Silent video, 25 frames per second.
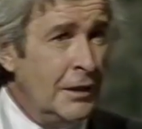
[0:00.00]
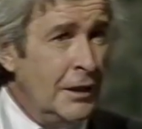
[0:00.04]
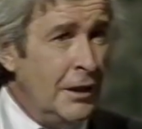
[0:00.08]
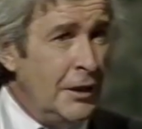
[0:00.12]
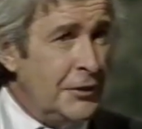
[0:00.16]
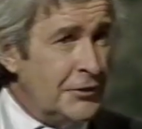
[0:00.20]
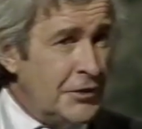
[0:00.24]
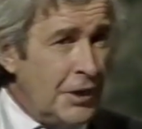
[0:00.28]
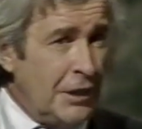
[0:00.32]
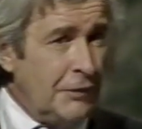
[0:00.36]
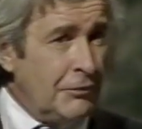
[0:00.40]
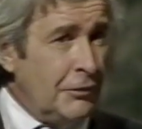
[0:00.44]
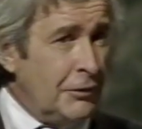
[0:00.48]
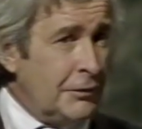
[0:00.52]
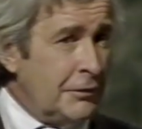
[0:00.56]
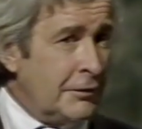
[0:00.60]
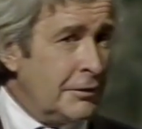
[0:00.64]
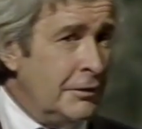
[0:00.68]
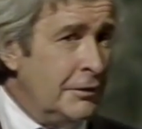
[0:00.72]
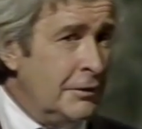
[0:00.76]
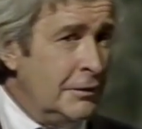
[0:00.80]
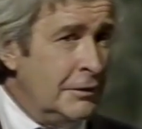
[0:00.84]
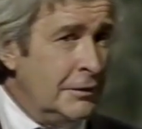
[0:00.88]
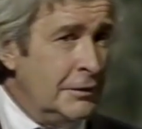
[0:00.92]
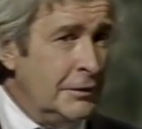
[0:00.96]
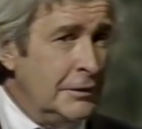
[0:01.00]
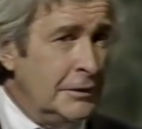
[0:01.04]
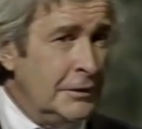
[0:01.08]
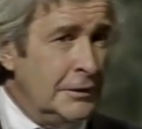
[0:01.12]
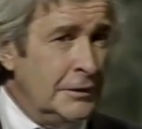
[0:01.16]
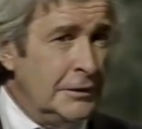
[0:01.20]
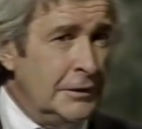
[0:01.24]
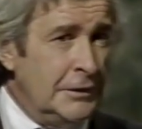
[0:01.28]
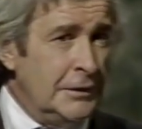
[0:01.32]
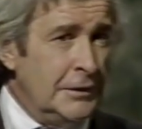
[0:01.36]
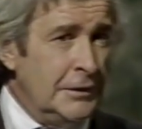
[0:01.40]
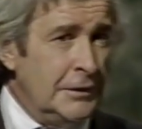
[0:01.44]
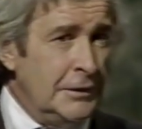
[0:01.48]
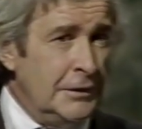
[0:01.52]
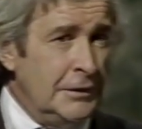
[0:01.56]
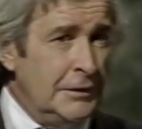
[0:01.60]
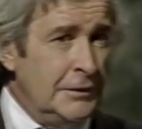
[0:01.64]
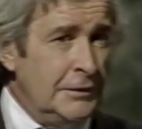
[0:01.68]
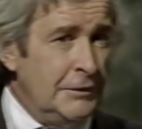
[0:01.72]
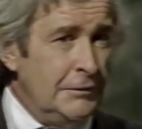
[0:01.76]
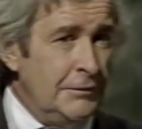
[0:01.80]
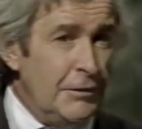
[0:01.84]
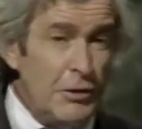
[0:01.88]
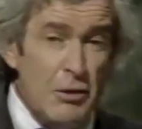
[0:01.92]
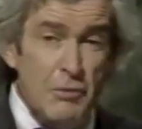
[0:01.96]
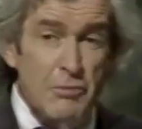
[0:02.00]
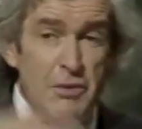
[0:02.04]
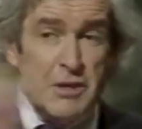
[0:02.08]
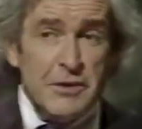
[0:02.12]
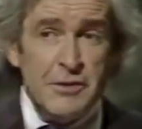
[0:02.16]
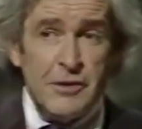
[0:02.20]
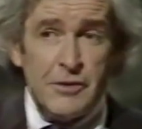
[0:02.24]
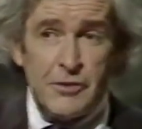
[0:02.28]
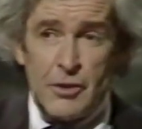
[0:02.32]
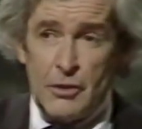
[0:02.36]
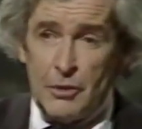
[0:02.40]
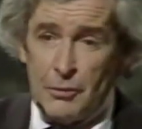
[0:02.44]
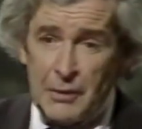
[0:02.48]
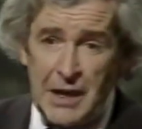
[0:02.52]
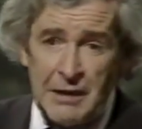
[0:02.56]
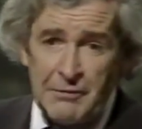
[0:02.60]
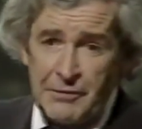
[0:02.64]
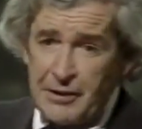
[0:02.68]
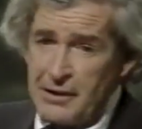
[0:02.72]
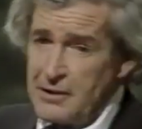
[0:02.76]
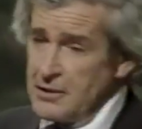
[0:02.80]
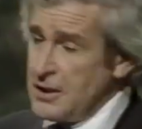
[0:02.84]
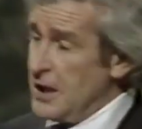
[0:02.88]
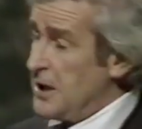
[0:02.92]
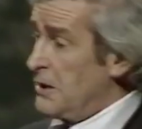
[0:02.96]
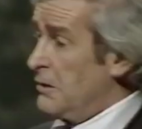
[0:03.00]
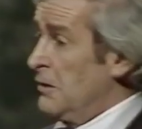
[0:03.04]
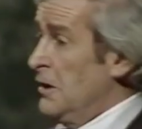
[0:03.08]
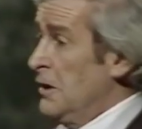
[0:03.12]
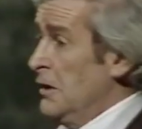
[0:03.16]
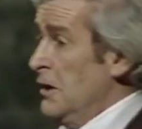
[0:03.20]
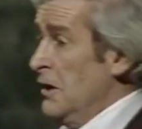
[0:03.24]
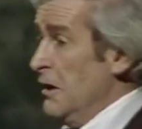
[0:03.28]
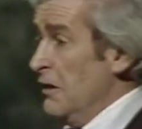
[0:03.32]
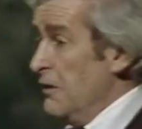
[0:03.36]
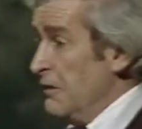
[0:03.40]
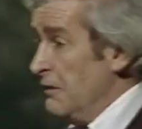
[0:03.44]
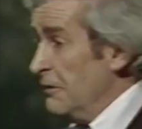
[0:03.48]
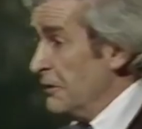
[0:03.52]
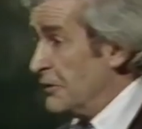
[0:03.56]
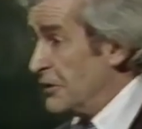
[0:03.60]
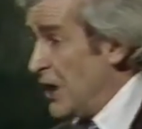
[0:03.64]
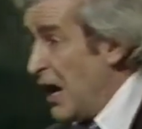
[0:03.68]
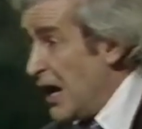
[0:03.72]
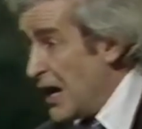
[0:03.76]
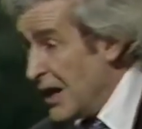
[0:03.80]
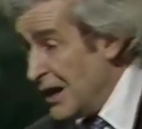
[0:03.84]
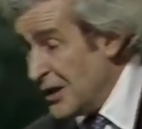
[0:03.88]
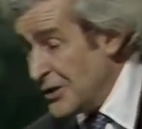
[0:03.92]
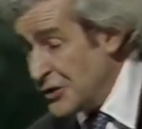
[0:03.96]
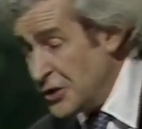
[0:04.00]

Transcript: on telephones. For no reason at all. We have things like dial a